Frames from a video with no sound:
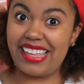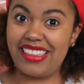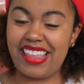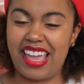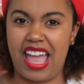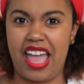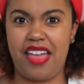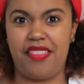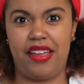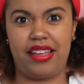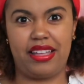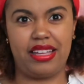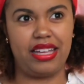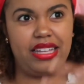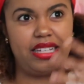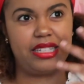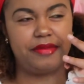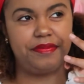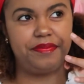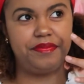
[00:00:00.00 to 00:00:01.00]
they had like
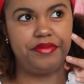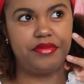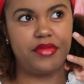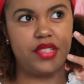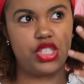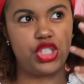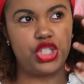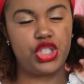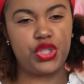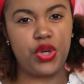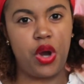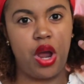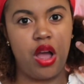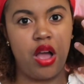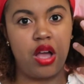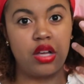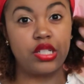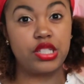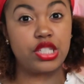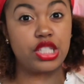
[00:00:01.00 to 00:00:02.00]
a
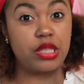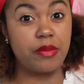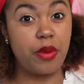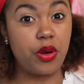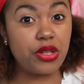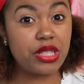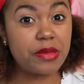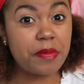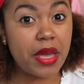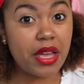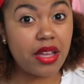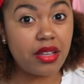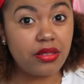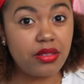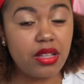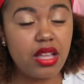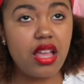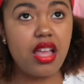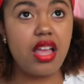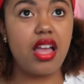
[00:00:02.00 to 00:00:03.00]
strong smoke smell,
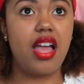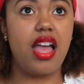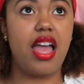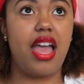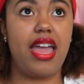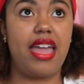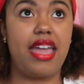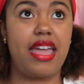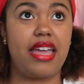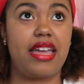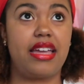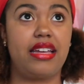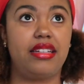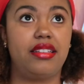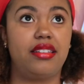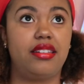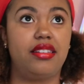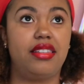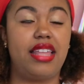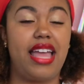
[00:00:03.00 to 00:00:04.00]

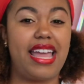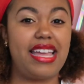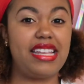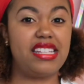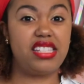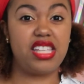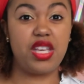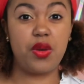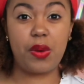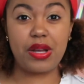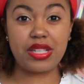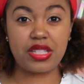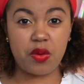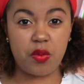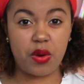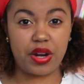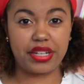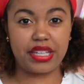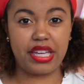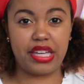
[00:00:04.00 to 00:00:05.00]
and the AC
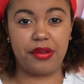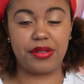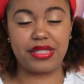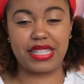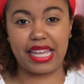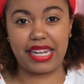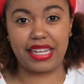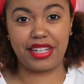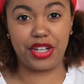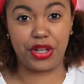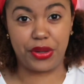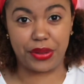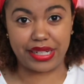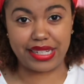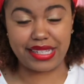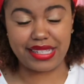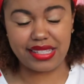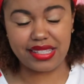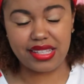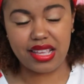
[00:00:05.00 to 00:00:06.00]
wasn't working. It was 80
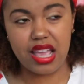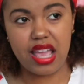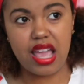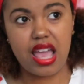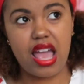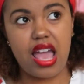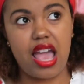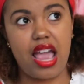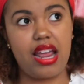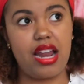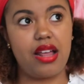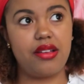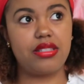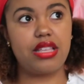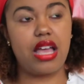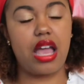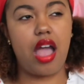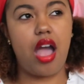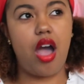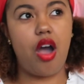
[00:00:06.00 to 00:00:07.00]
degrees, and I
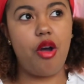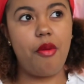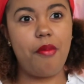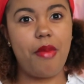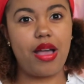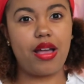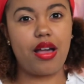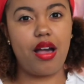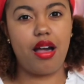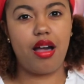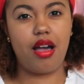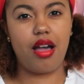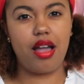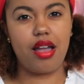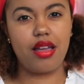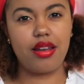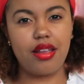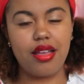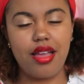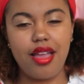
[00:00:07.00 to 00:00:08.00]
was like, oh my
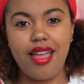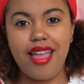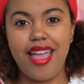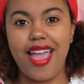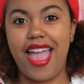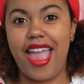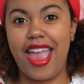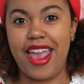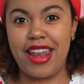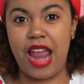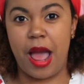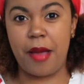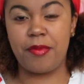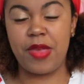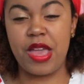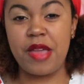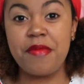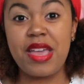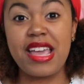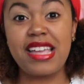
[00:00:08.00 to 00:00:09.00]
god. And
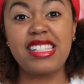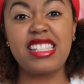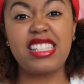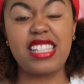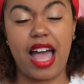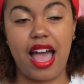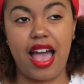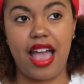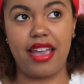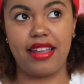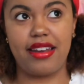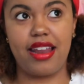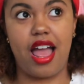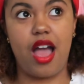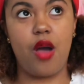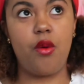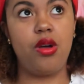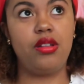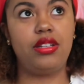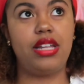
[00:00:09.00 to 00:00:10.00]
I'm inside,
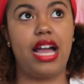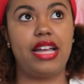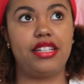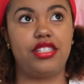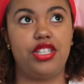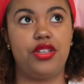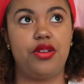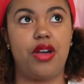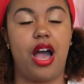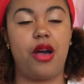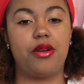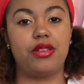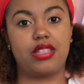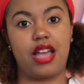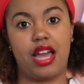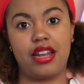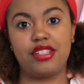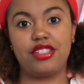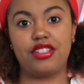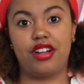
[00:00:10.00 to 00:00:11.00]
I won't lie to you, I was
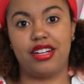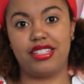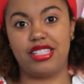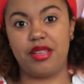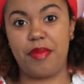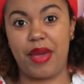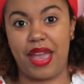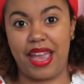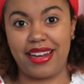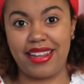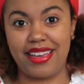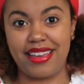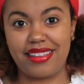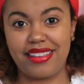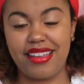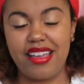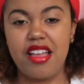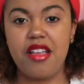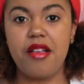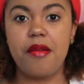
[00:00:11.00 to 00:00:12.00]
kind of starting to
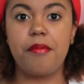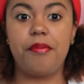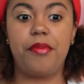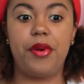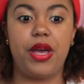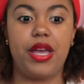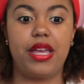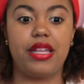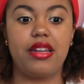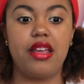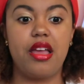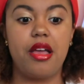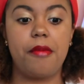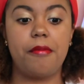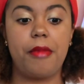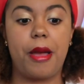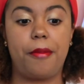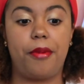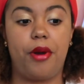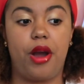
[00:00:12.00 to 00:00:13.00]
panic, but
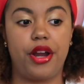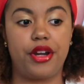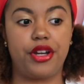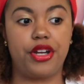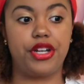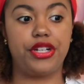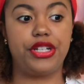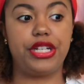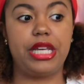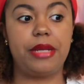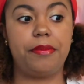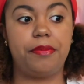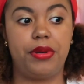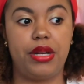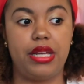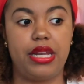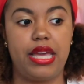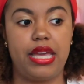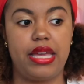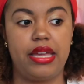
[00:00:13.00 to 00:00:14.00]
my partner did
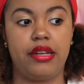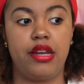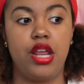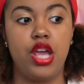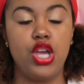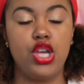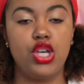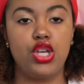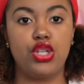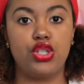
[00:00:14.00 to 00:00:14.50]
put in